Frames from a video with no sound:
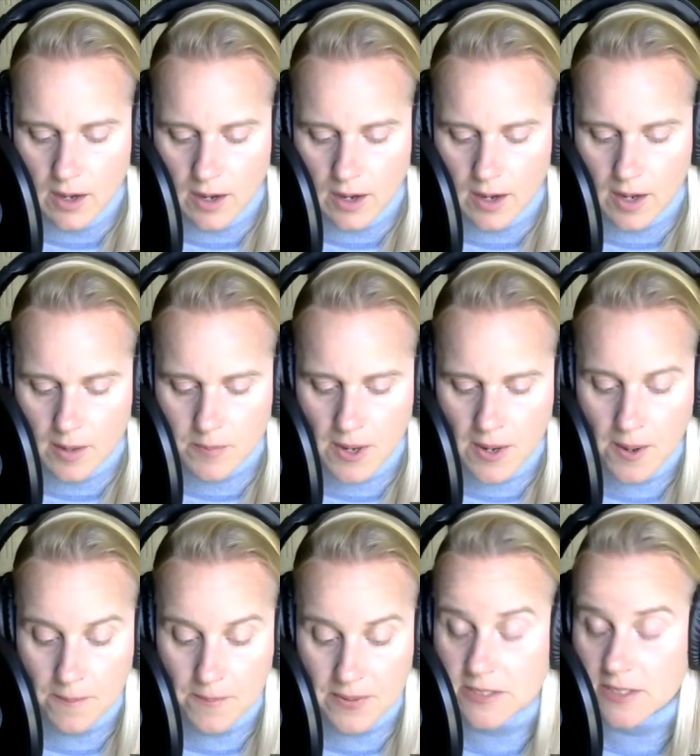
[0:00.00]
um,
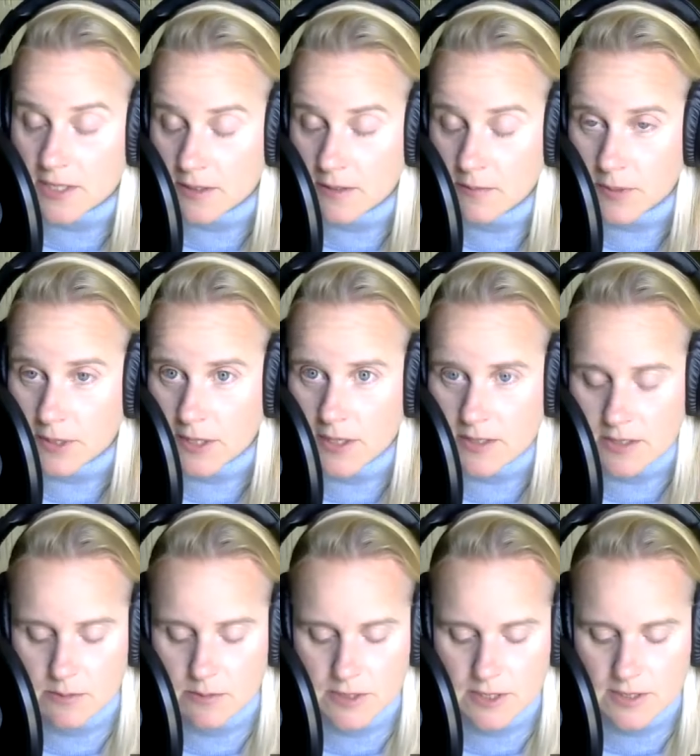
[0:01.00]
but didn't because
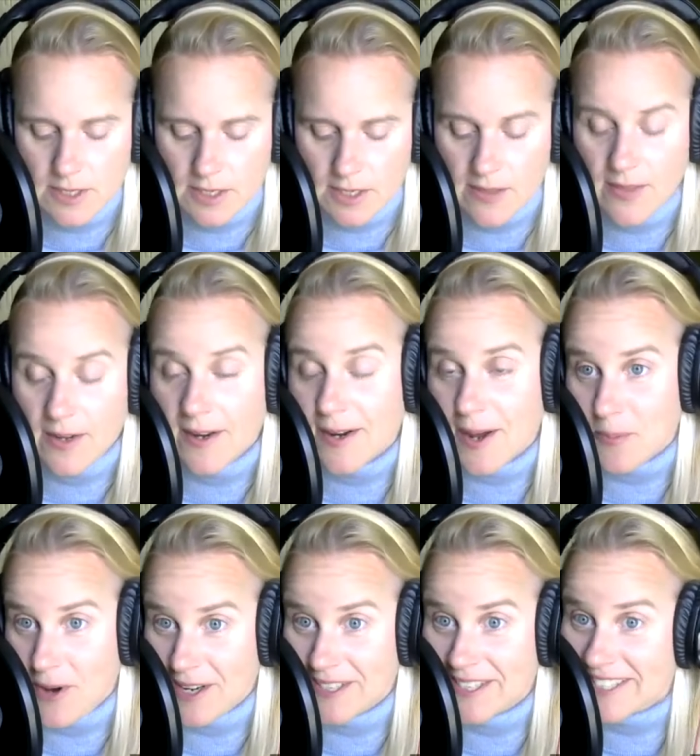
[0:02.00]
he was sick. And then I got
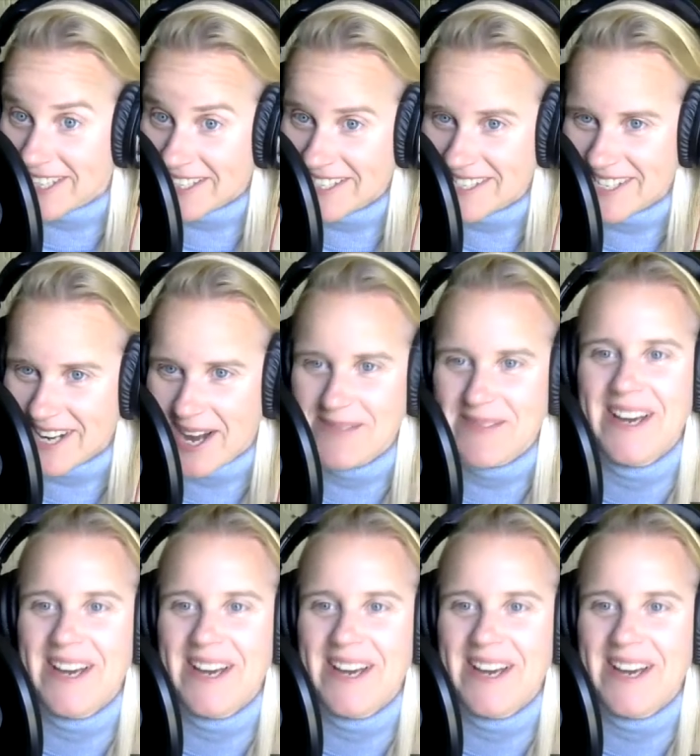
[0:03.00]
pregnant a second time.